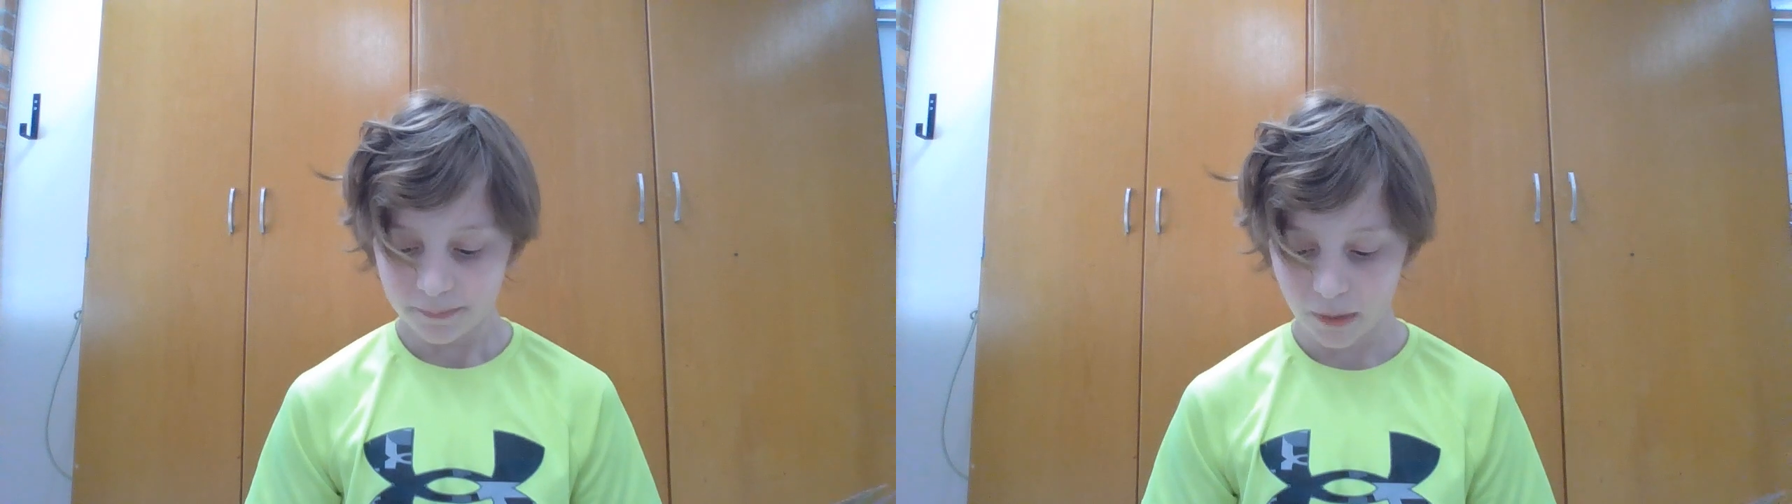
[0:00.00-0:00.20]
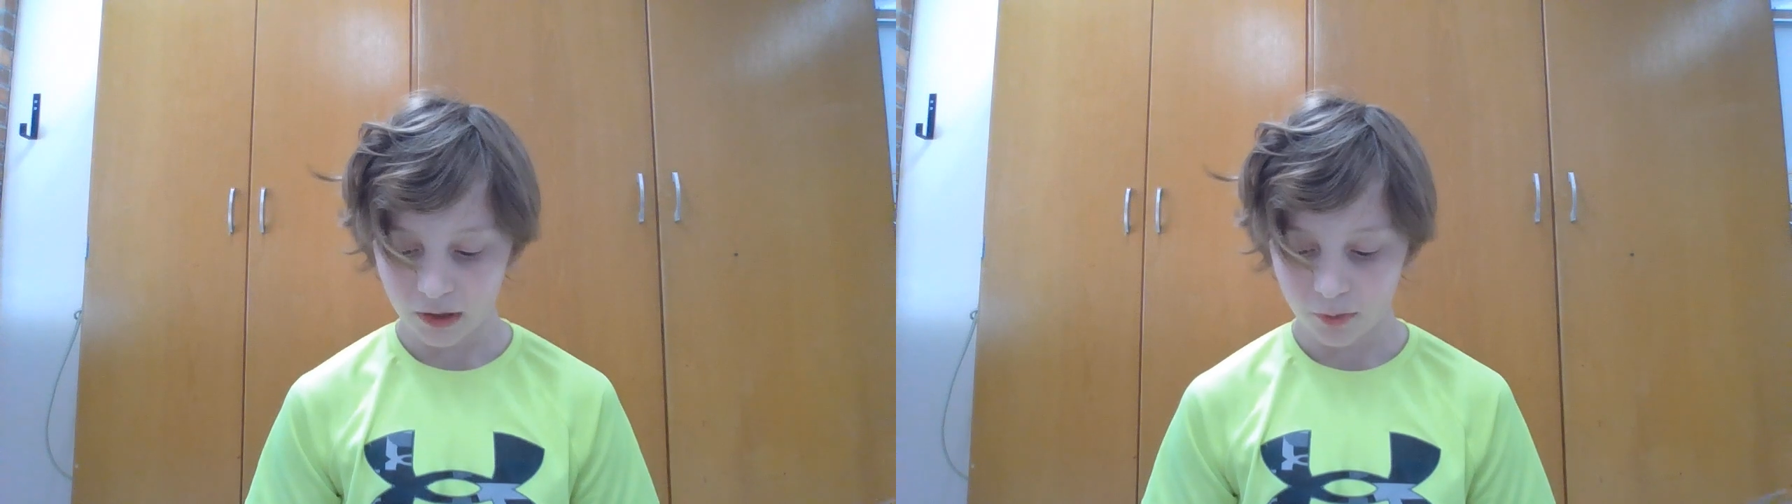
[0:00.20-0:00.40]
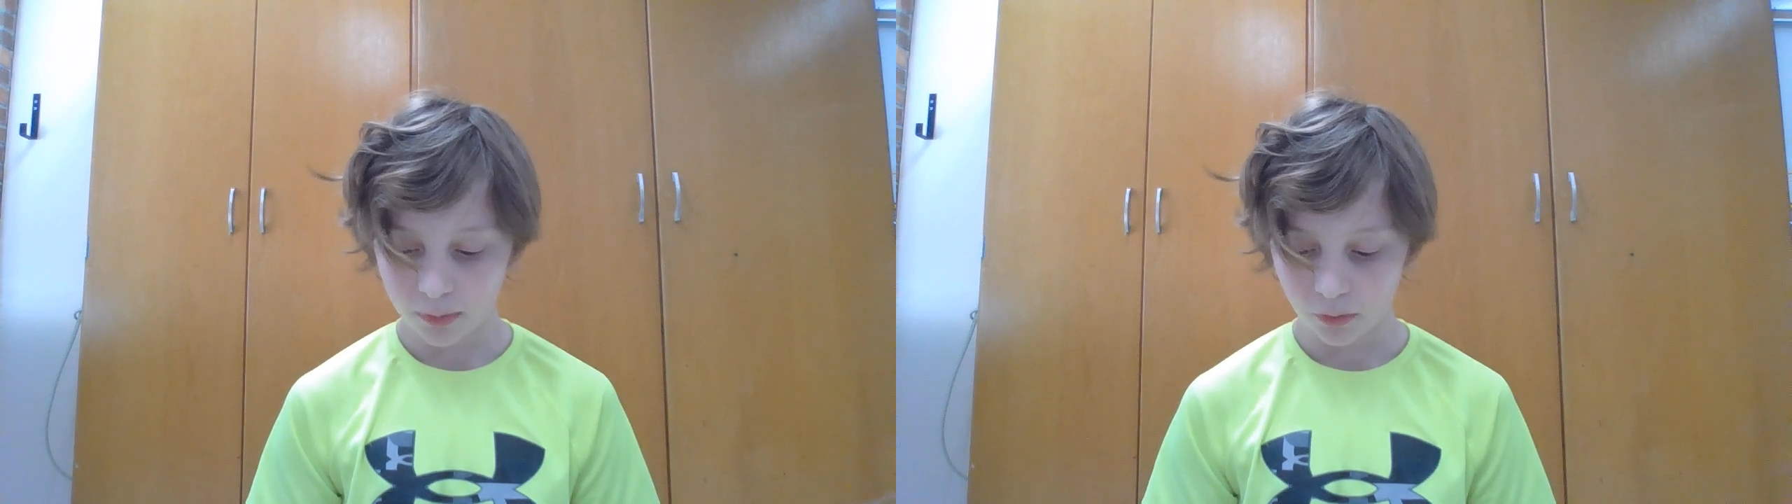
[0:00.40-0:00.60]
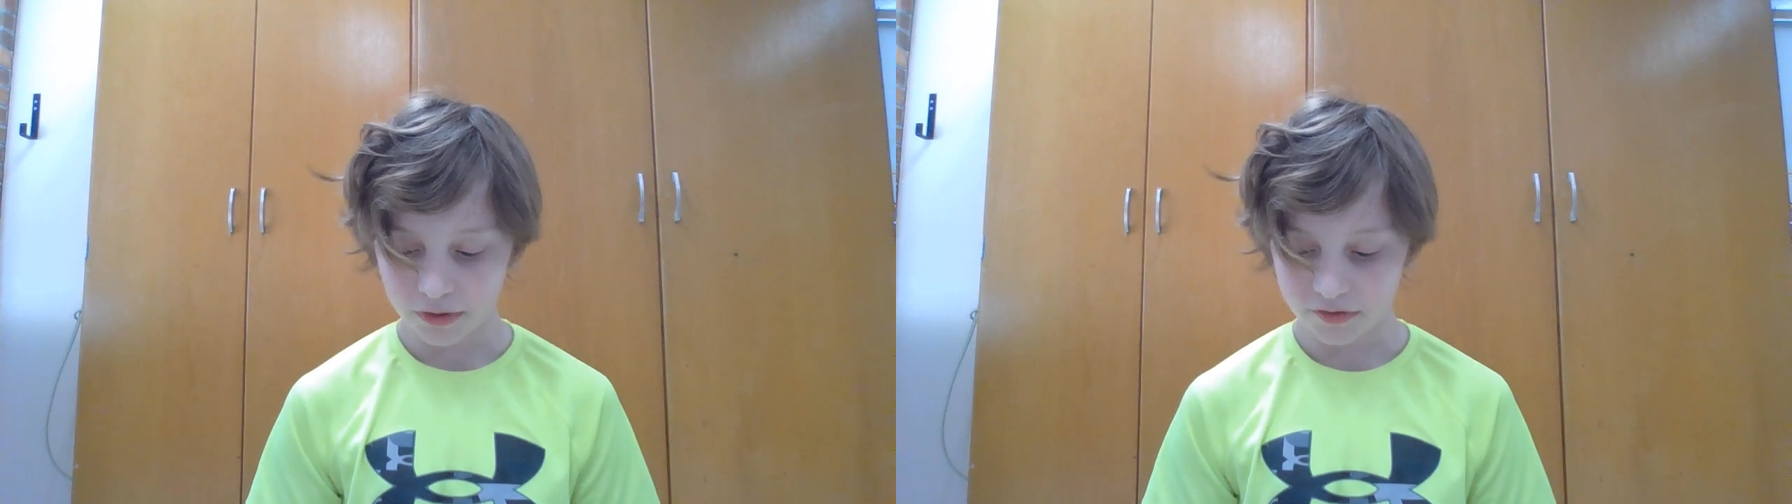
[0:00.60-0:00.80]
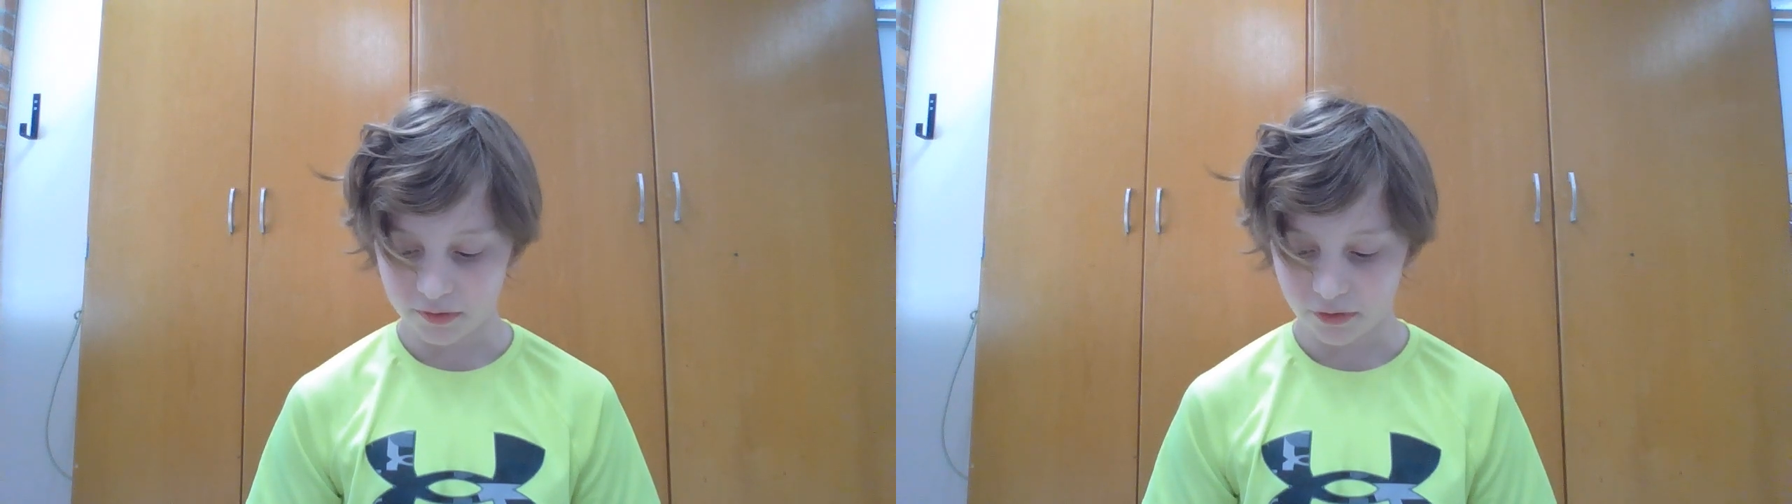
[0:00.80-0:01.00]
Many
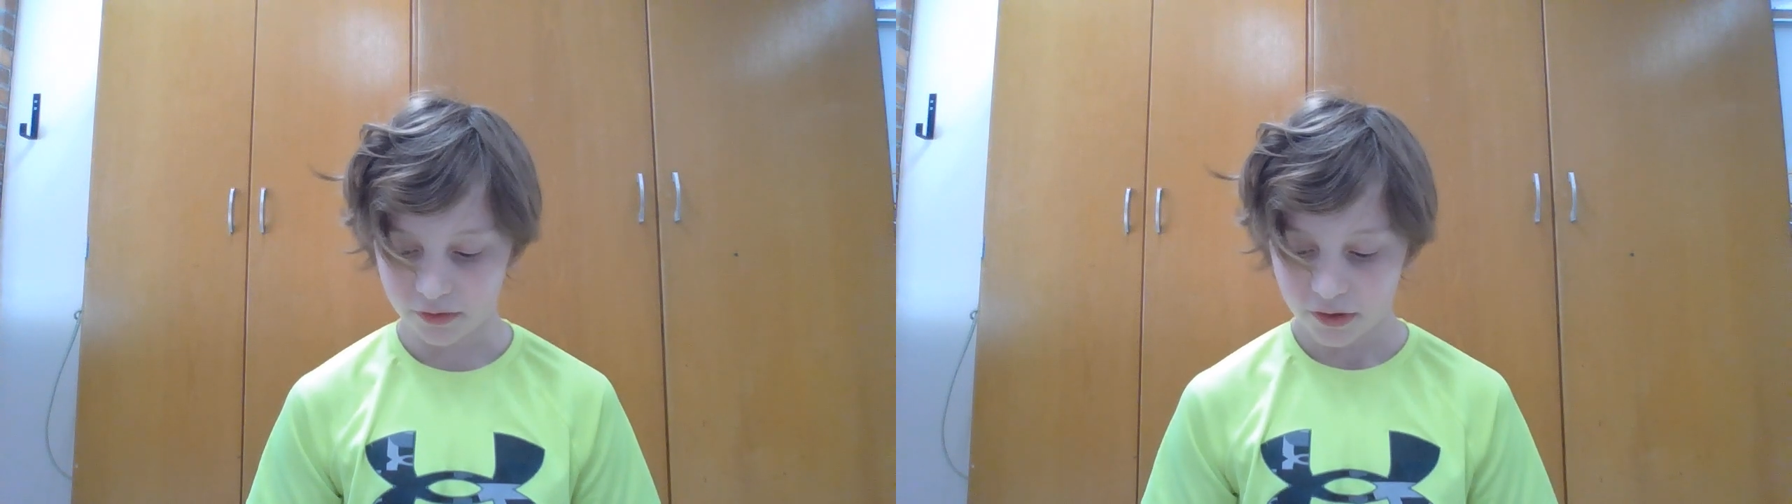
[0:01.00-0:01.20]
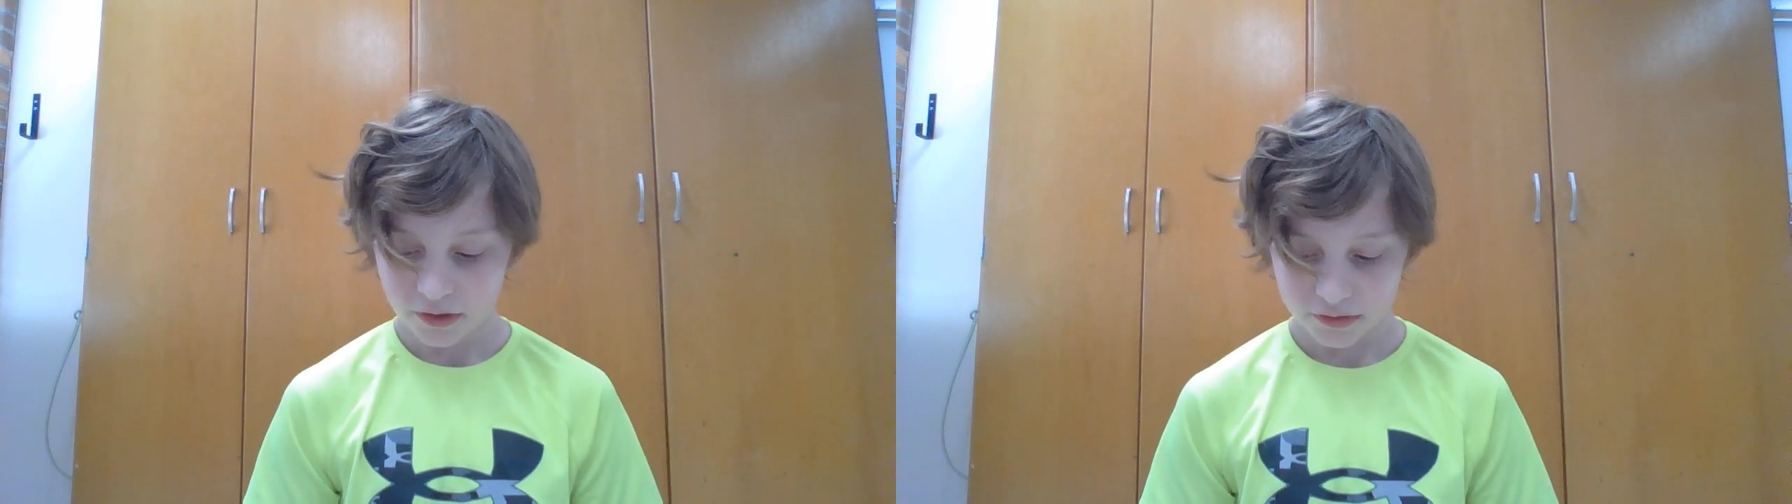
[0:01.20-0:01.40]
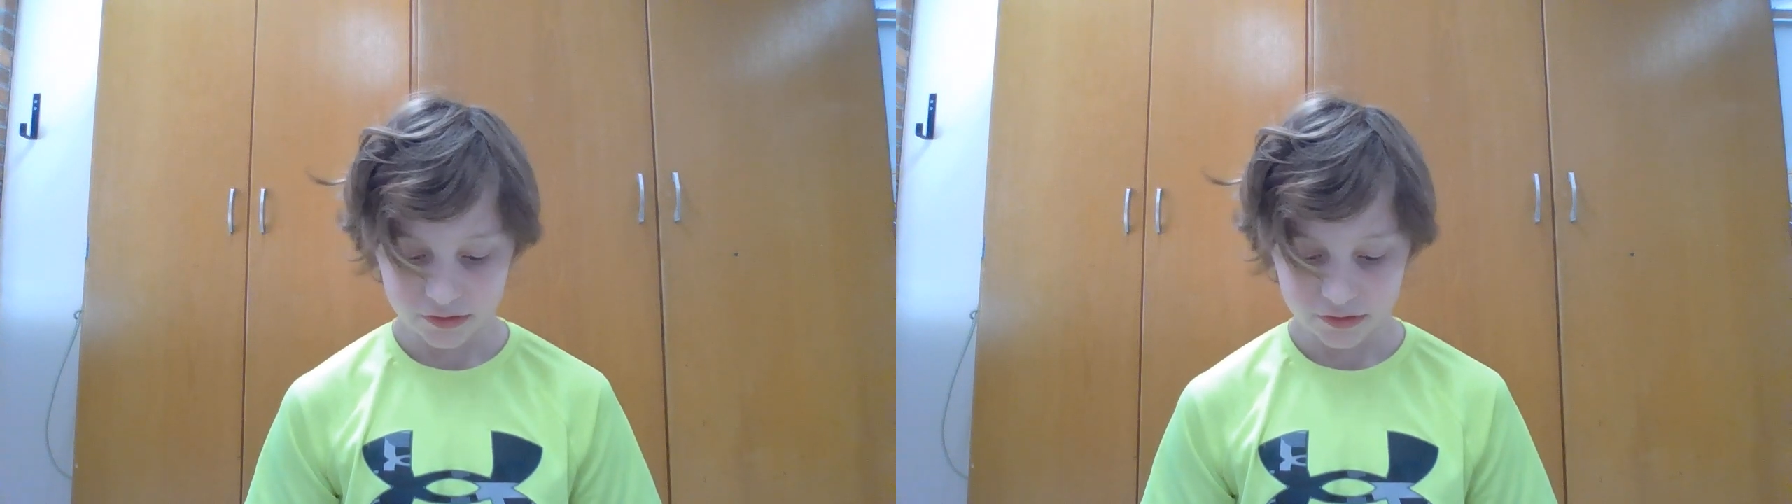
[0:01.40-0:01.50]
boys learn